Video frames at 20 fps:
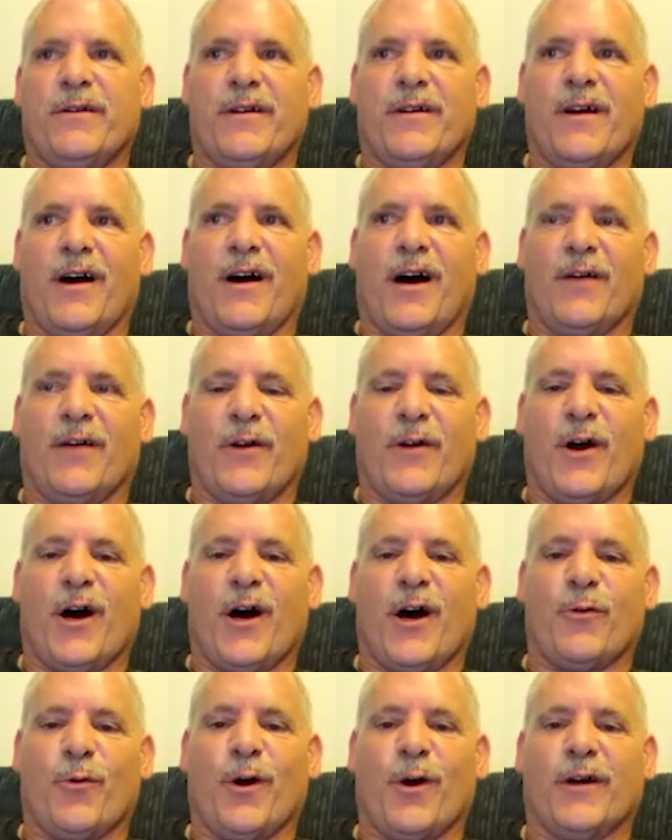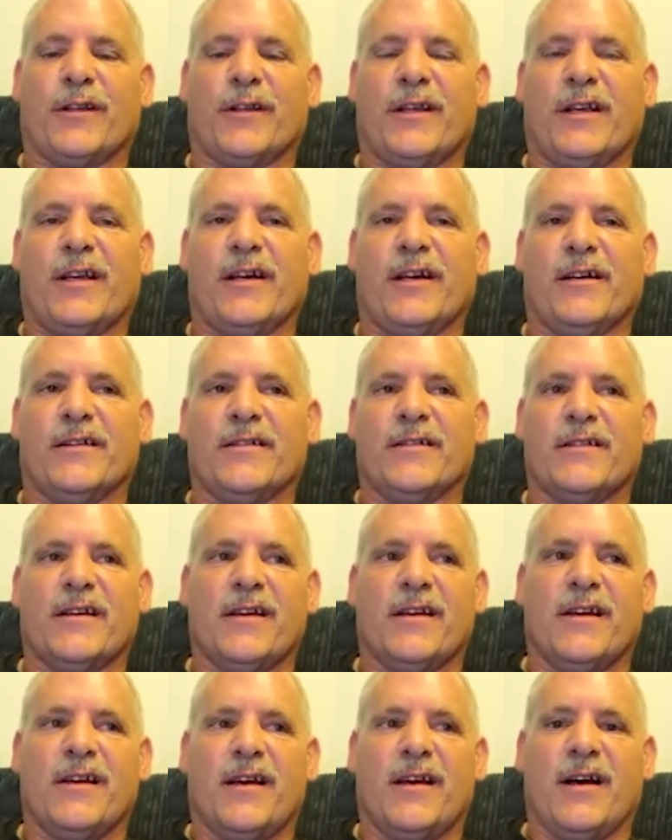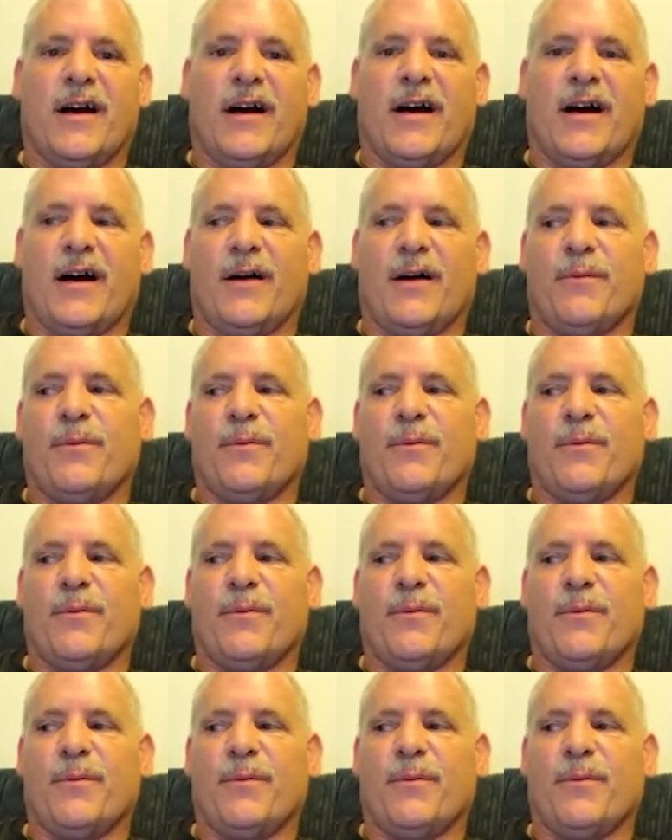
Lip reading: off and on throughout the years. You